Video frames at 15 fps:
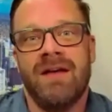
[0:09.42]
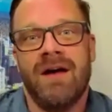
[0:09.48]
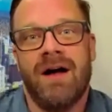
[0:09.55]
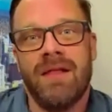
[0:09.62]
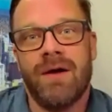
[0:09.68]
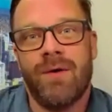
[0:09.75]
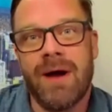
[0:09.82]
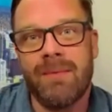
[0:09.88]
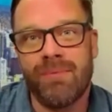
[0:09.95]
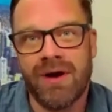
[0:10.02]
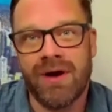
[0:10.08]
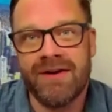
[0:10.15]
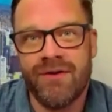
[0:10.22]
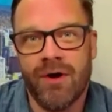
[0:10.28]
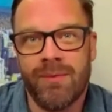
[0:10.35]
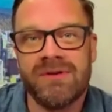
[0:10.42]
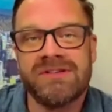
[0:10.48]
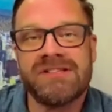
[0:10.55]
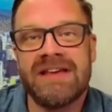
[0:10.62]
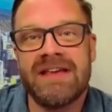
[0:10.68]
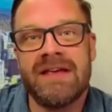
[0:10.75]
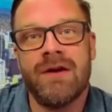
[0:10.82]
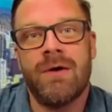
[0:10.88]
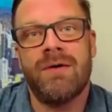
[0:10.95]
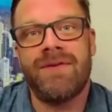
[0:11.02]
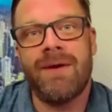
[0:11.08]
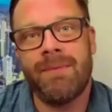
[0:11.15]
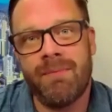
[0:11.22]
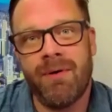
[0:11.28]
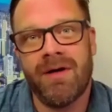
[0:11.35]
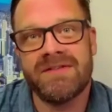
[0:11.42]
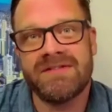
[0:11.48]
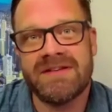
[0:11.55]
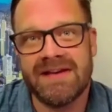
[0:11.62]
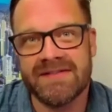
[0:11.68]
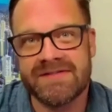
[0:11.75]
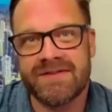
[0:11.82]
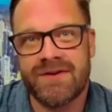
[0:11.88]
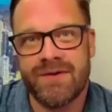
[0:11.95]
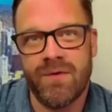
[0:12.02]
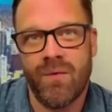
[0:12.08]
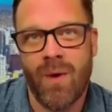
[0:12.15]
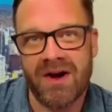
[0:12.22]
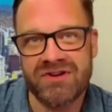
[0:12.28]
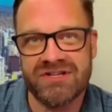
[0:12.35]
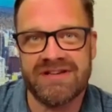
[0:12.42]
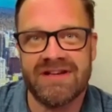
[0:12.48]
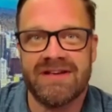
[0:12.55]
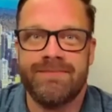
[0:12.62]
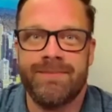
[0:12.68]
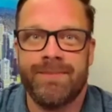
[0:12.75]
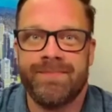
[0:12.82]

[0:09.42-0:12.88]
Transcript: Hello, I'm Brian Noble, CEO of Family Policy Institute of Washington.